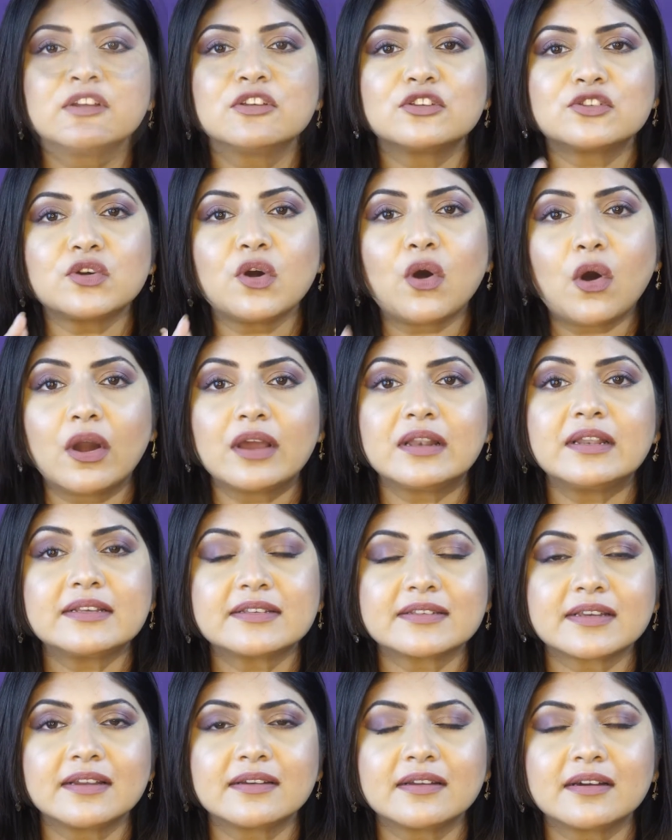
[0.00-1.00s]
So oily
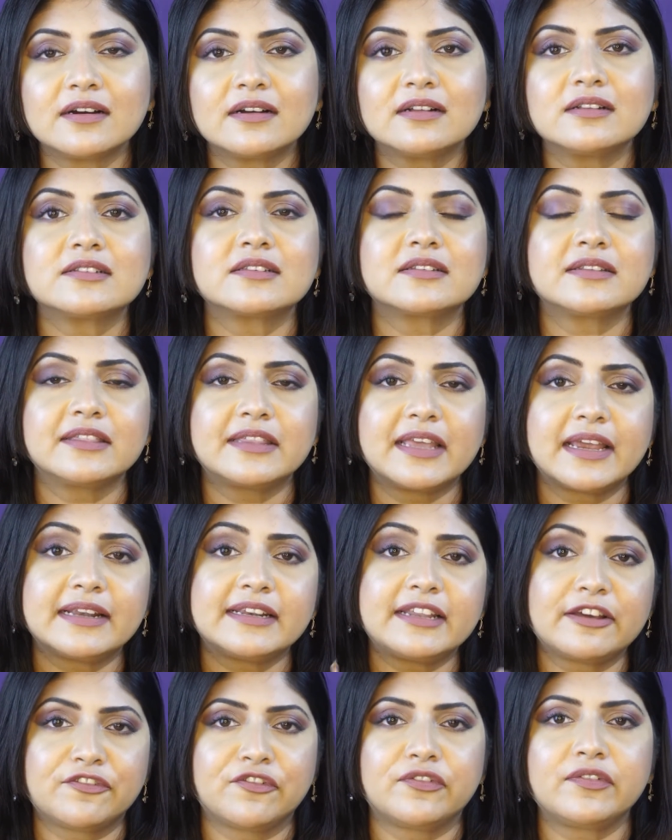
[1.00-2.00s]
skin girls, they
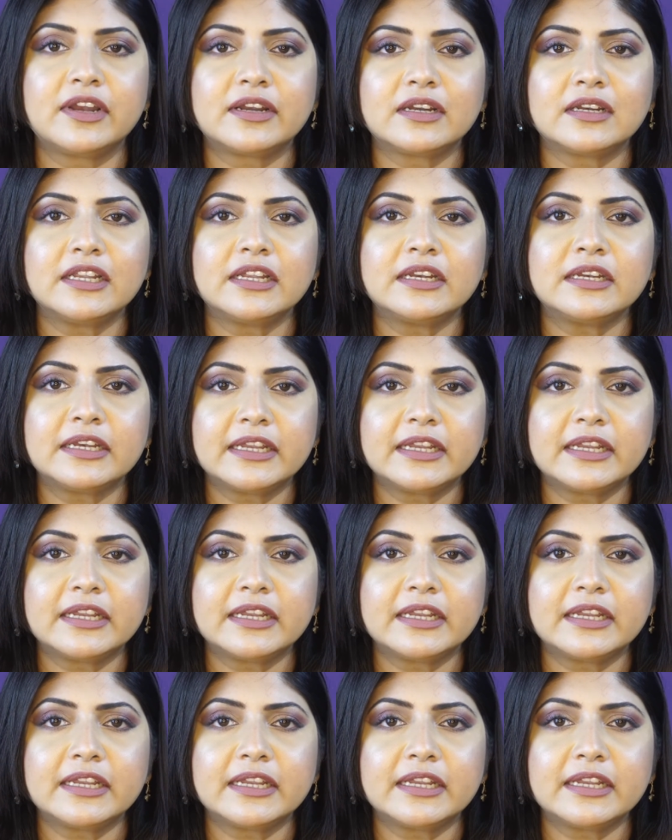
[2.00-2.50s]
definitely